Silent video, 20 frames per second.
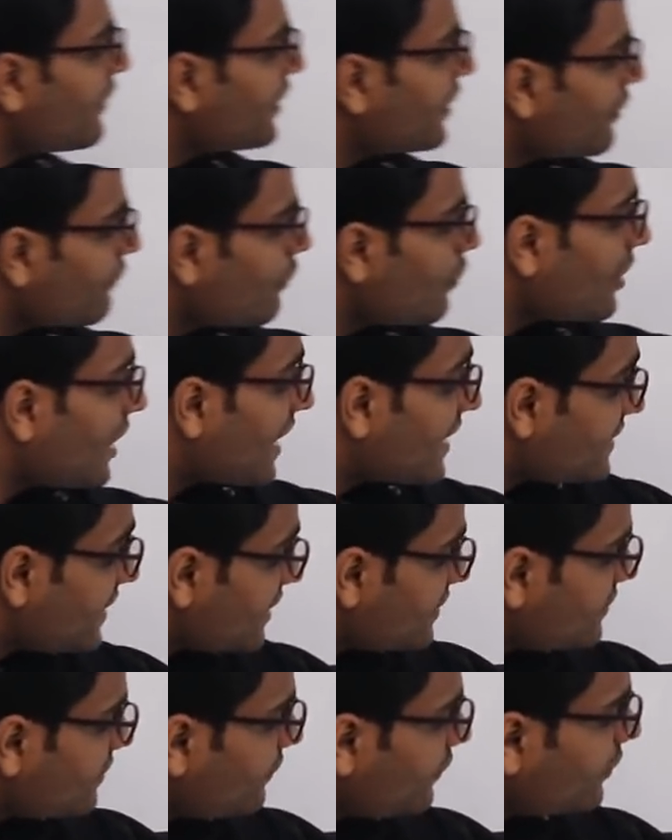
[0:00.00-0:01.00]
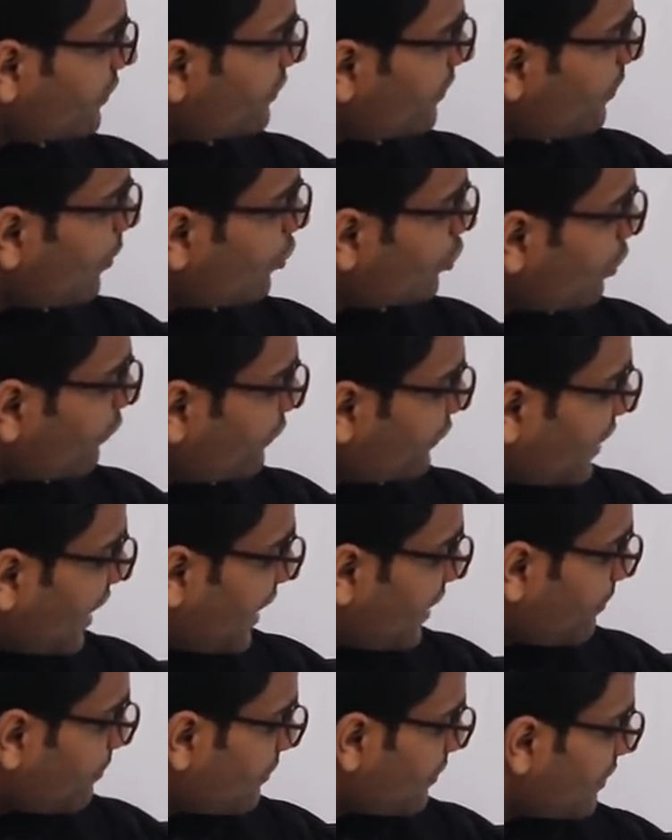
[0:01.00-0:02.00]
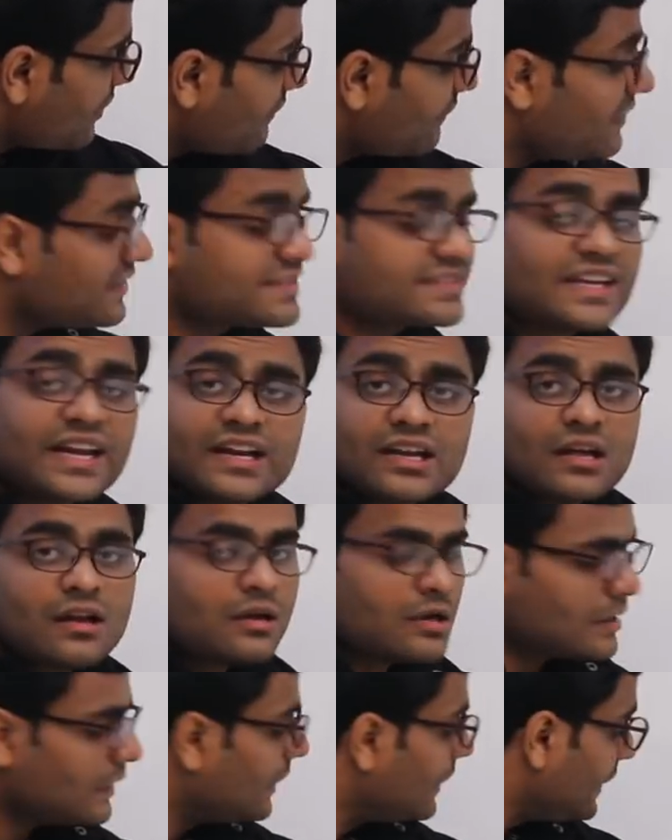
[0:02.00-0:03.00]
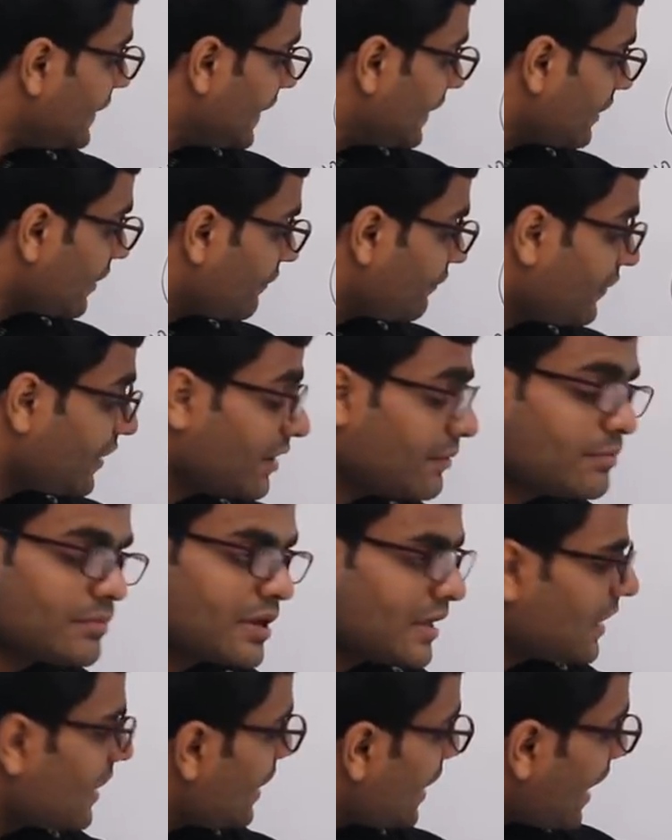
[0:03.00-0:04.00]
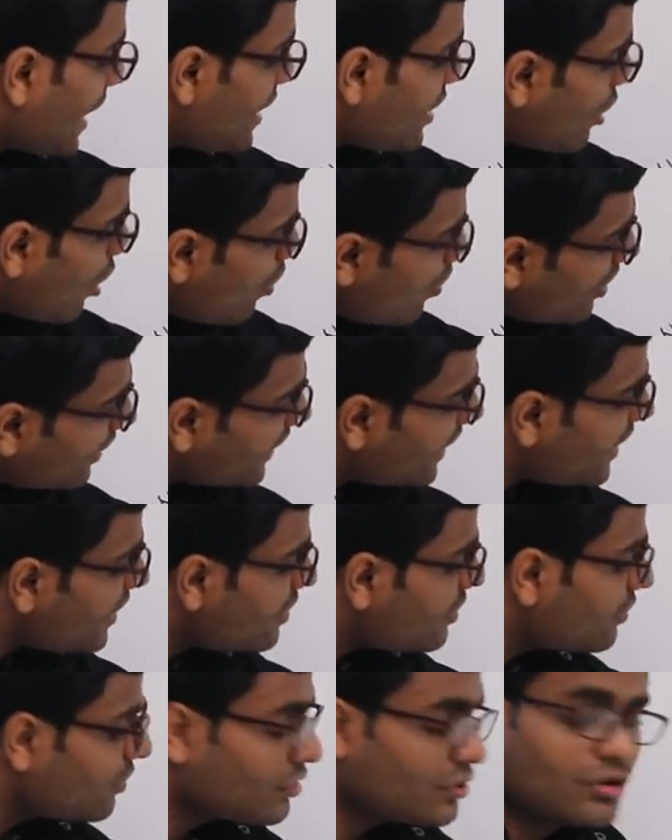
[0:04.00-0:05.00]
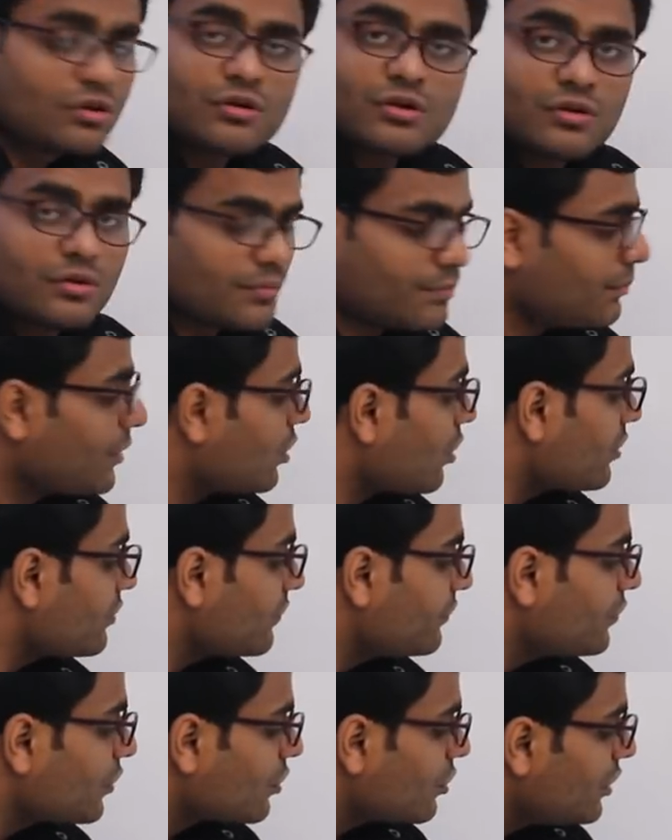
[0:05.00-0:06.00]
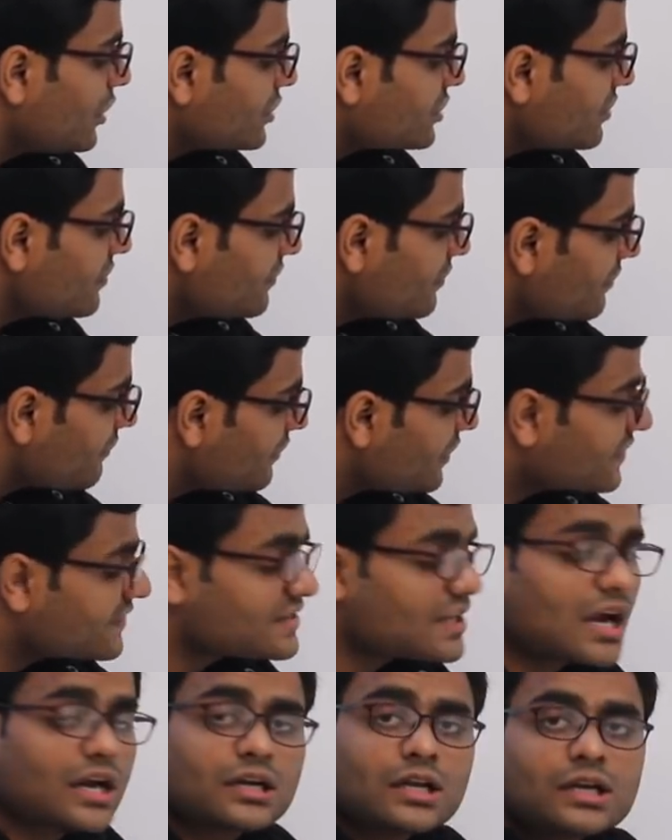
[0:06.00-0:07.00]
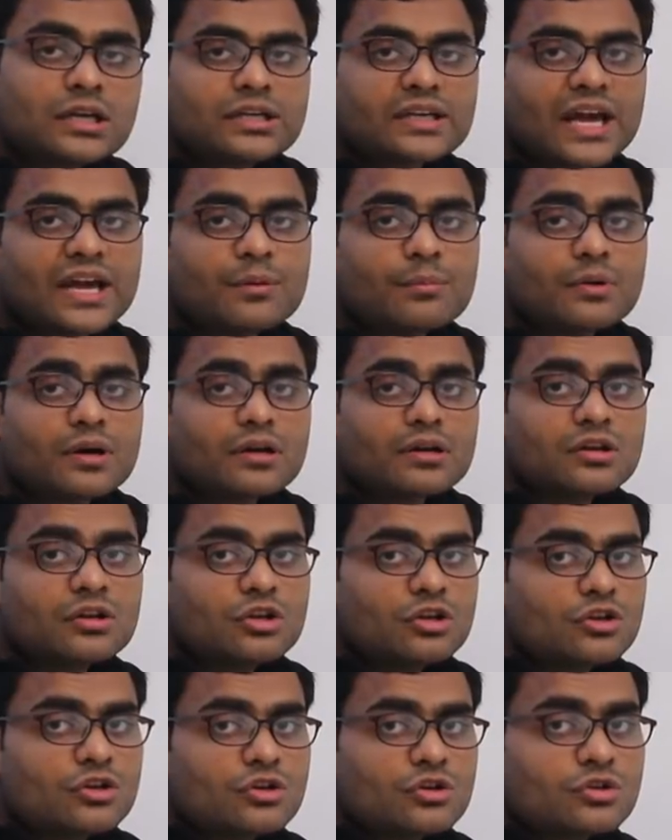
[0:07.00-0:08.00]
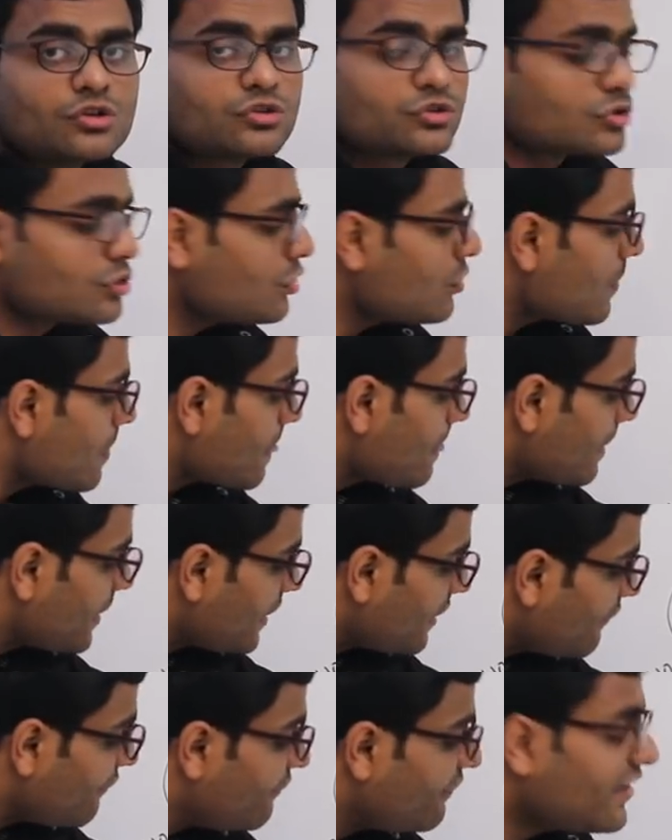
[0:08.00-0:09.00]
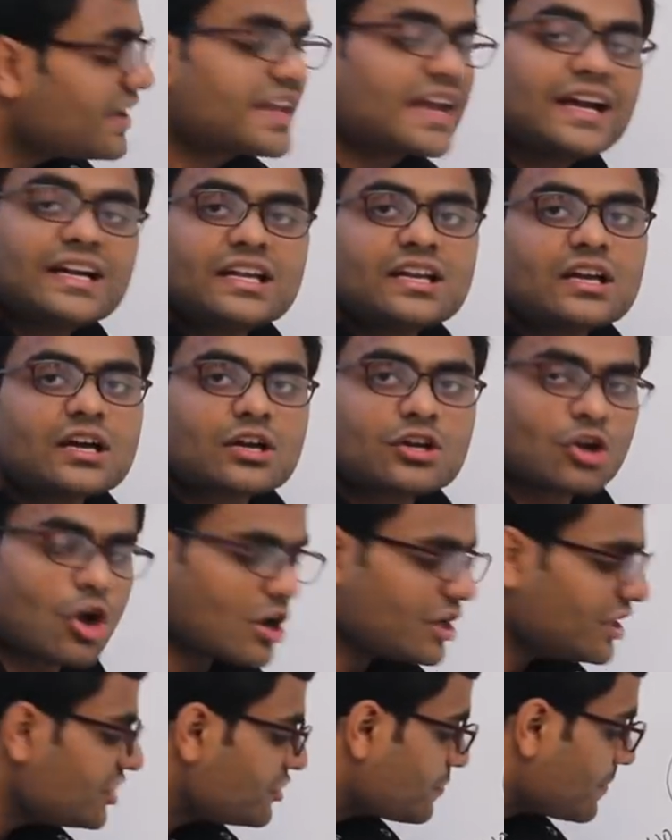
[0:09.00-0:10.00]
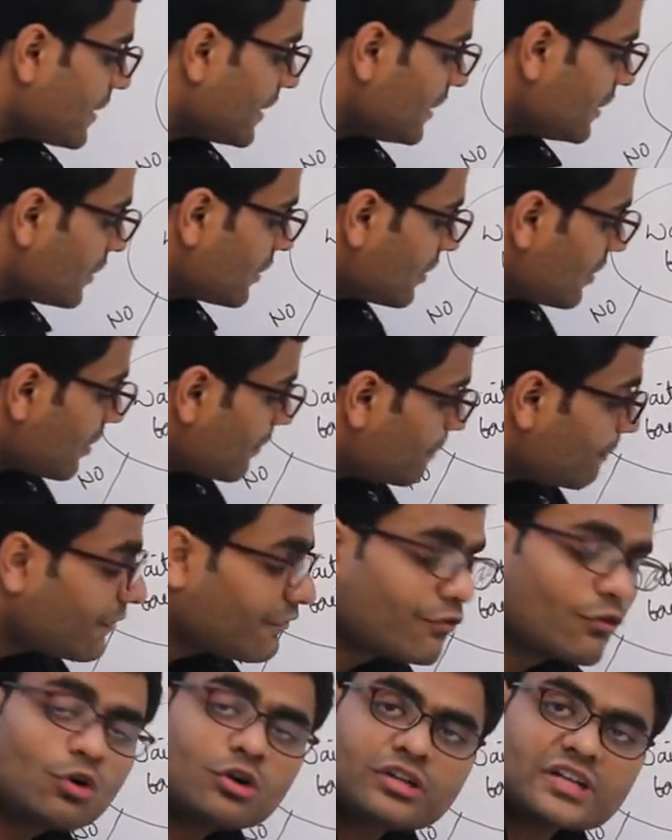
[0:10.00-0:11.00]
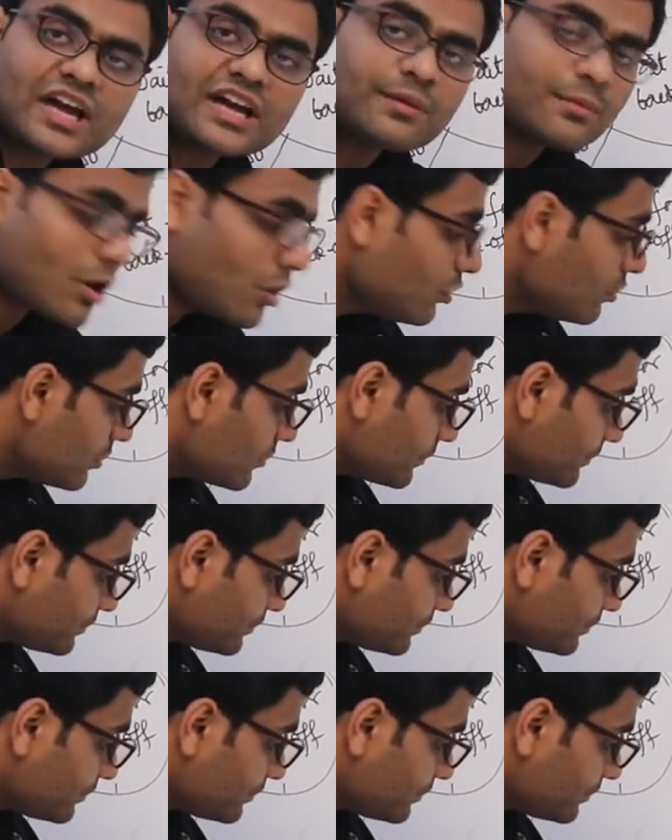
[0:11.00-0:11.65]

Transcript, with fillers: waiting for ISFS amount of time, we'll send a data frame and now again because of the collision we start a timer. So if we get an acknowledgement before timeout